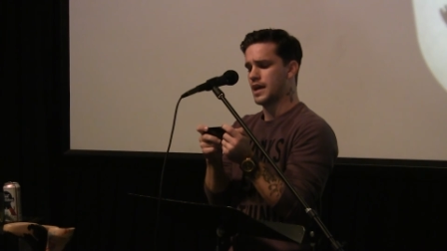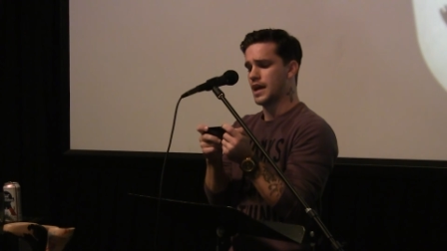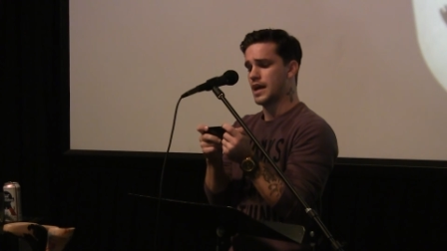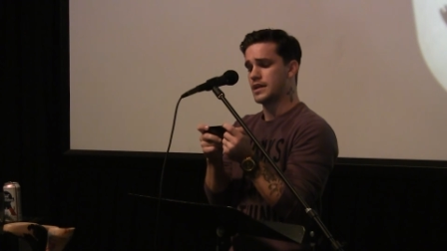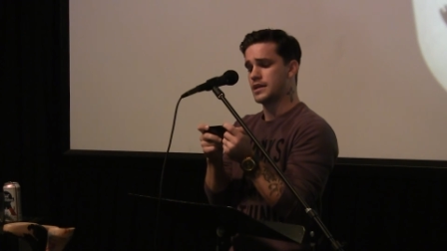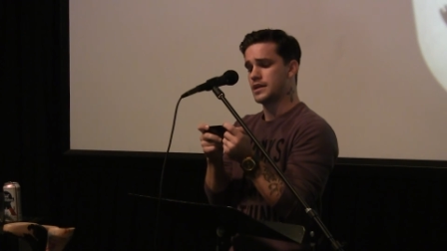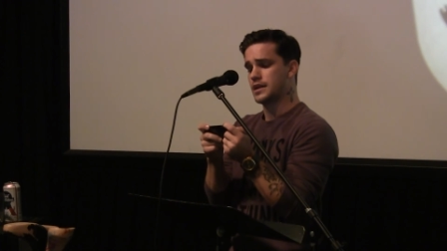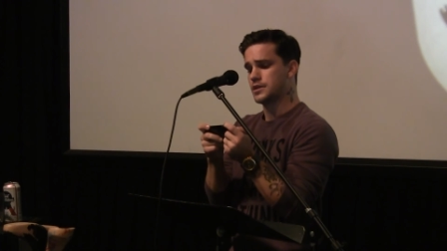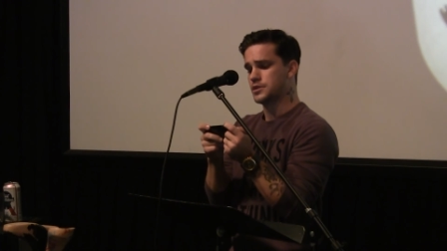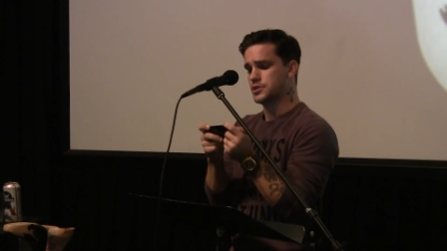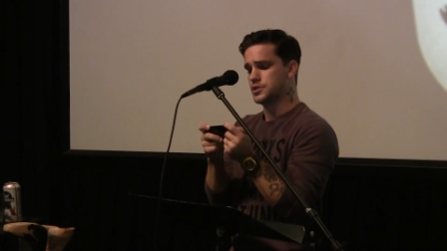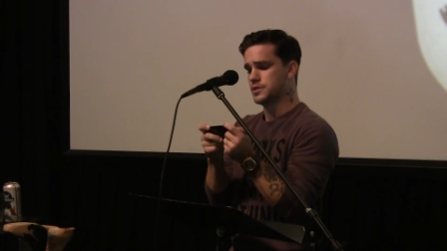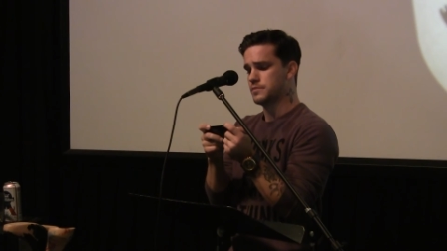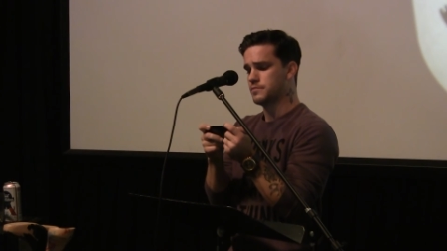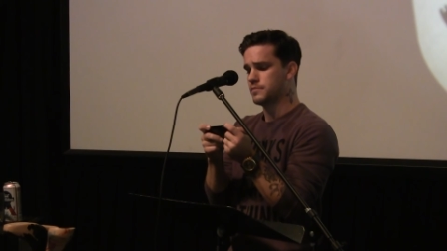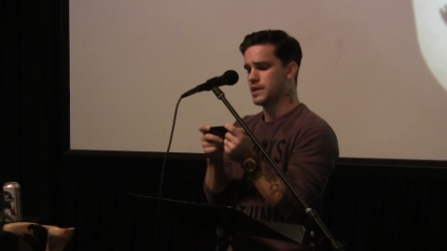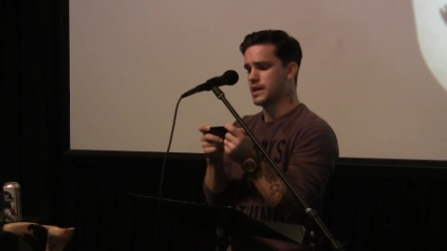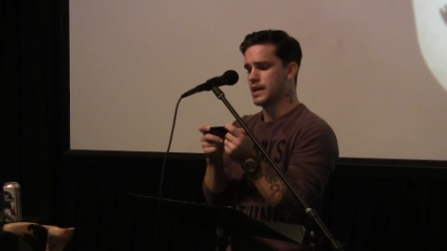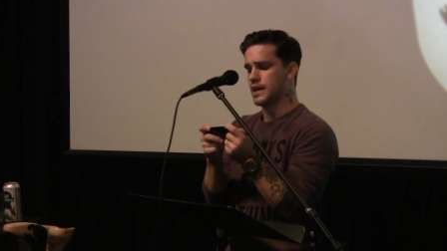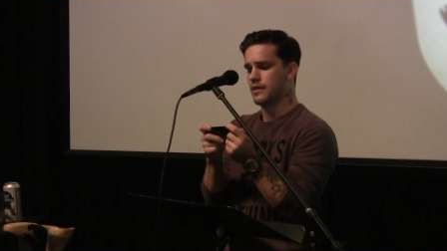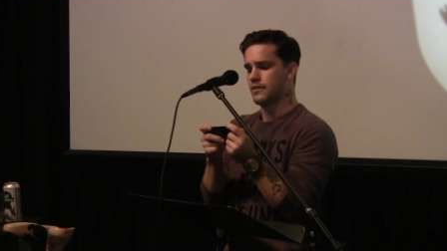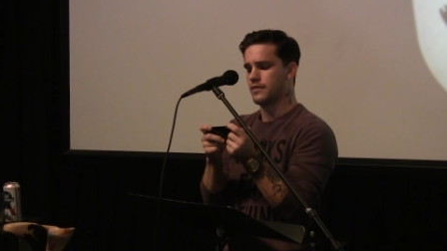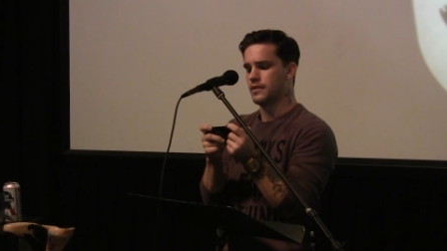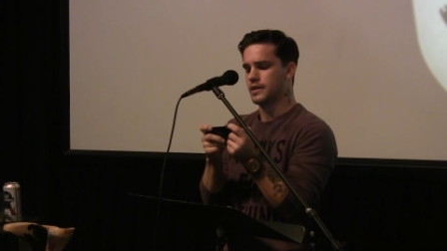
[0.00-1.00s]
And yet Jim
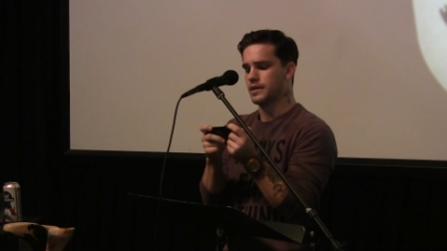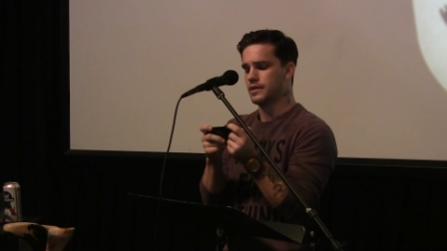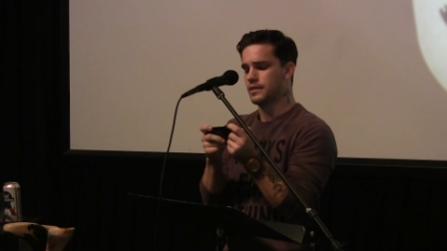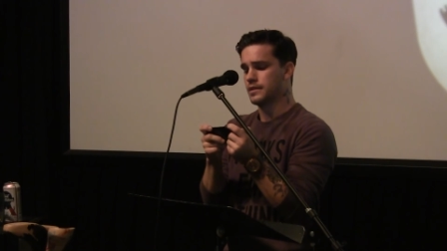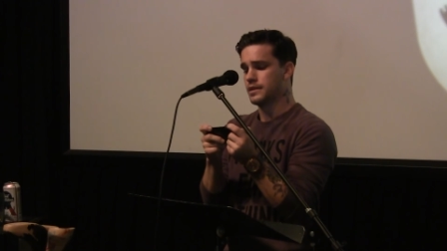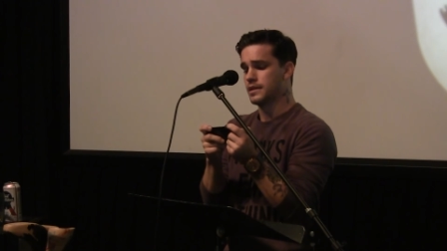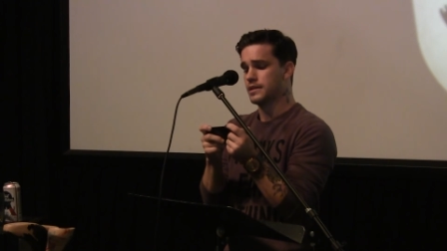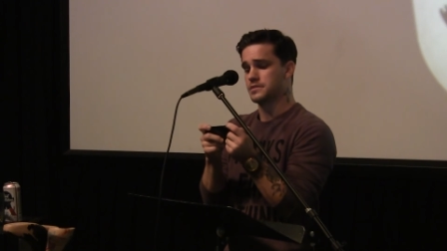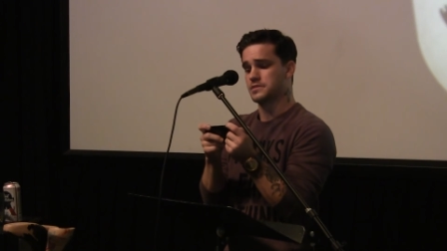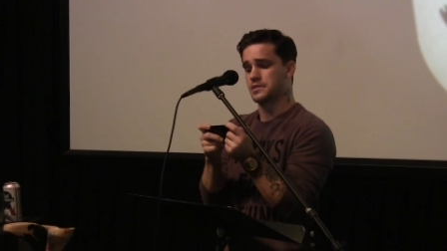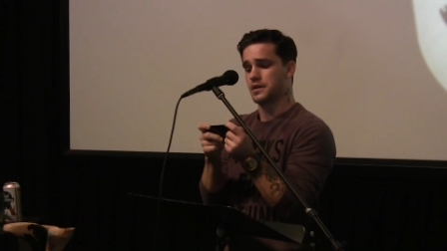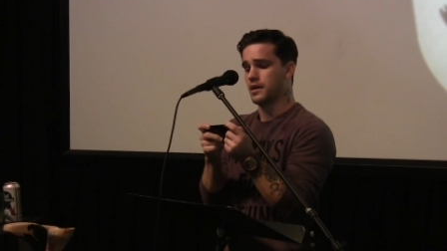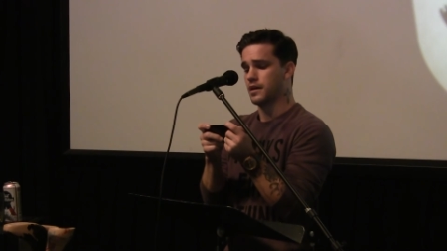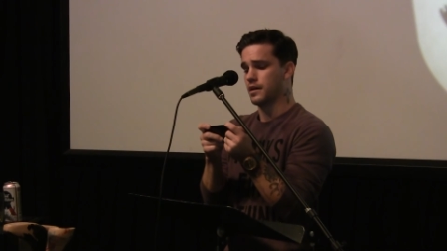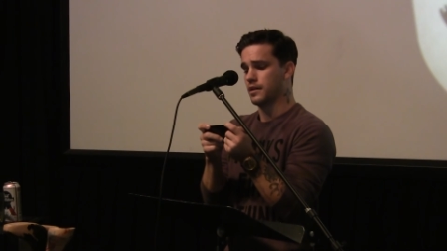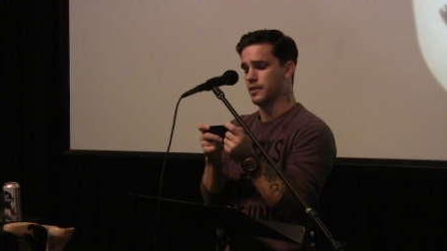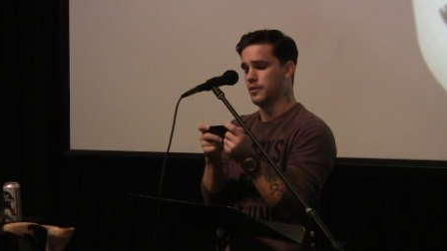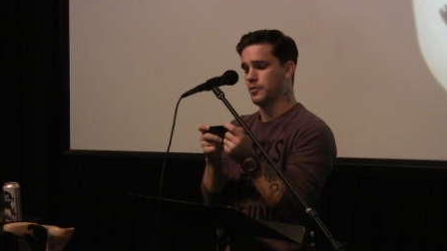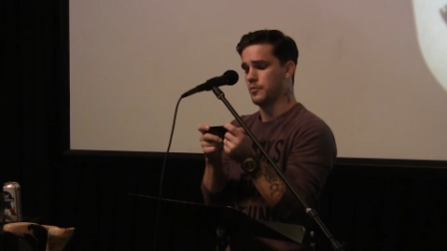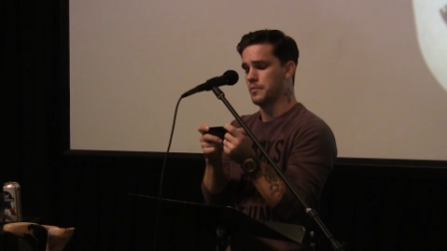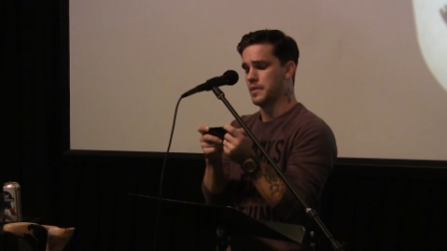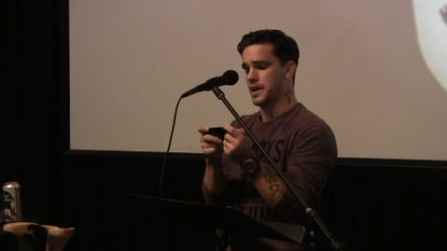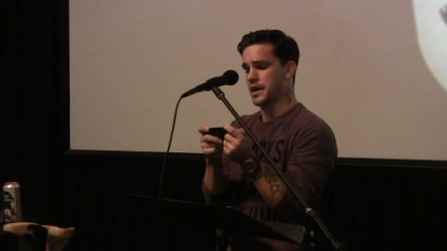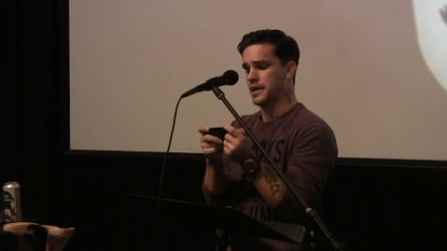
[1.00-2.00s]
Carrey is a
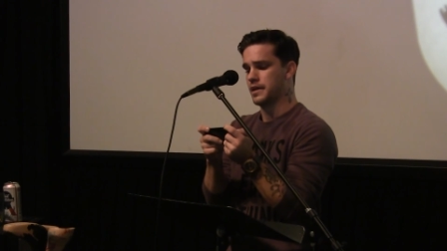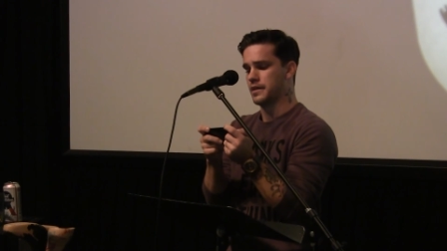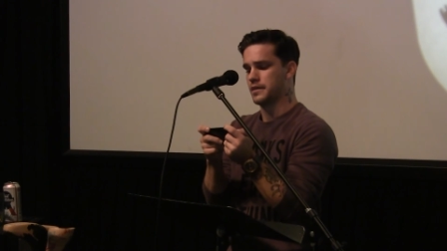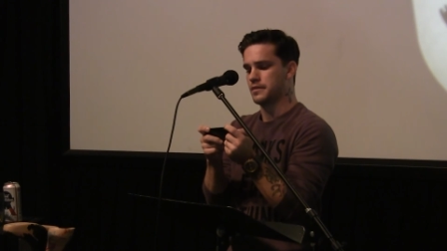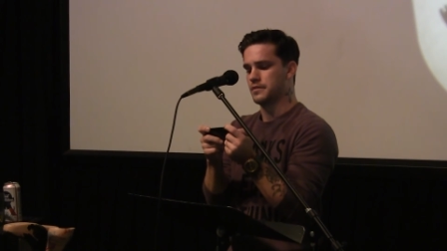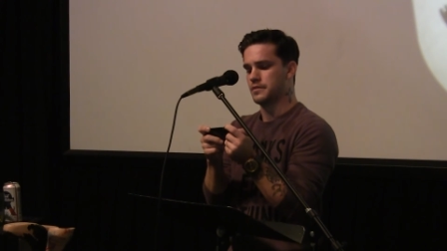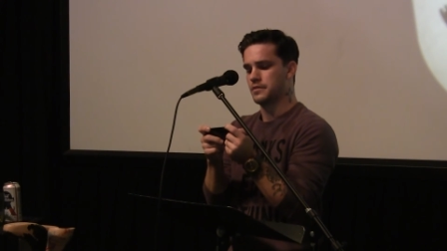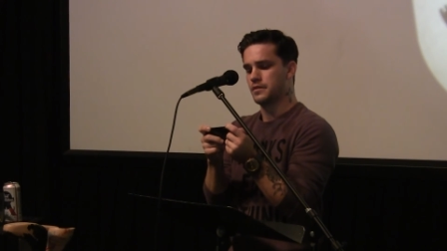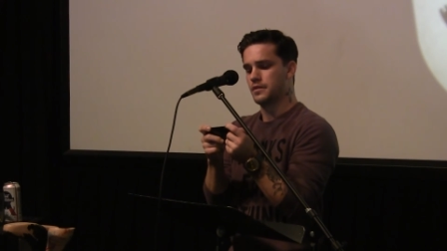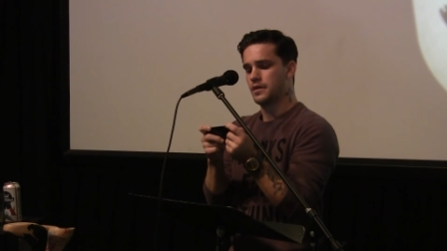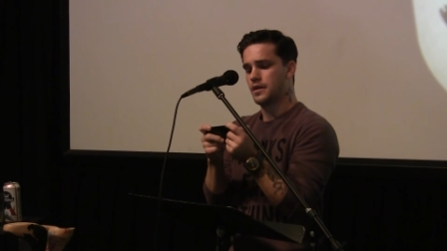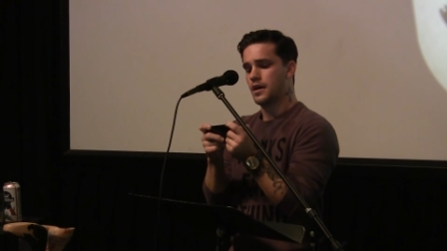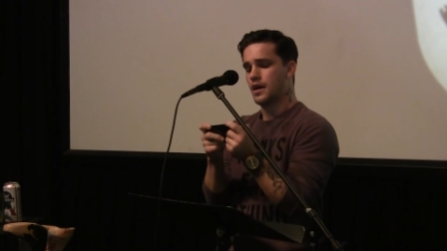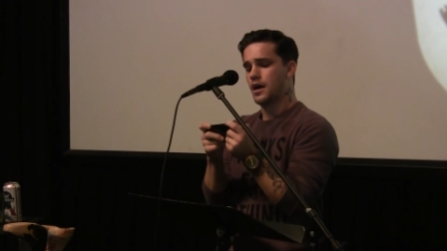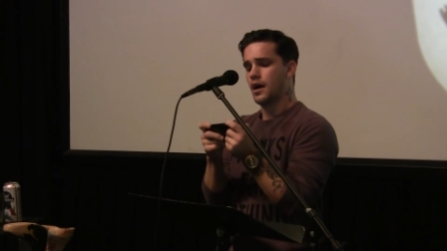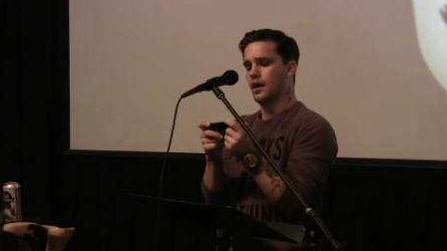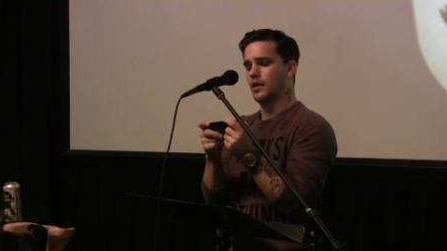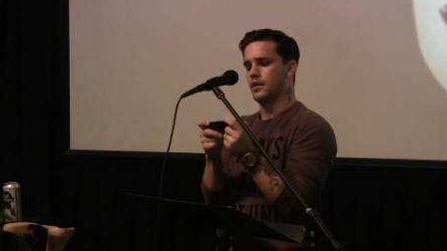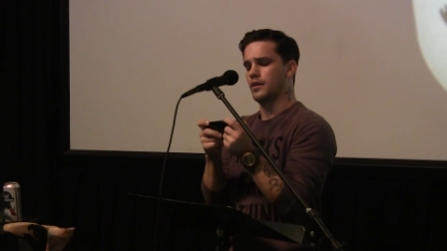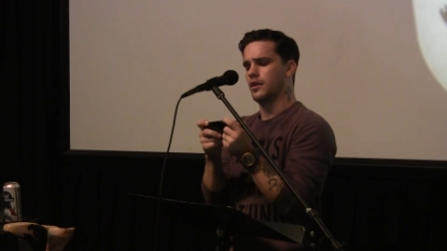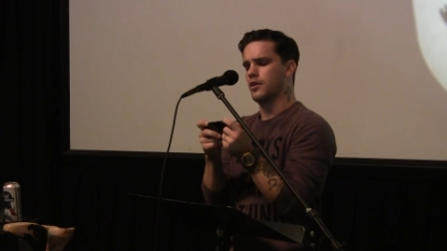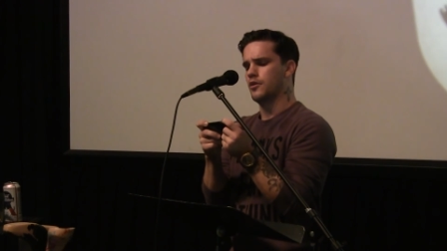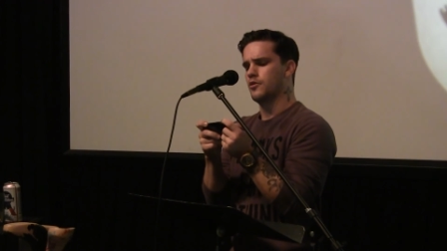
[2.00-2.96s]
hollow man,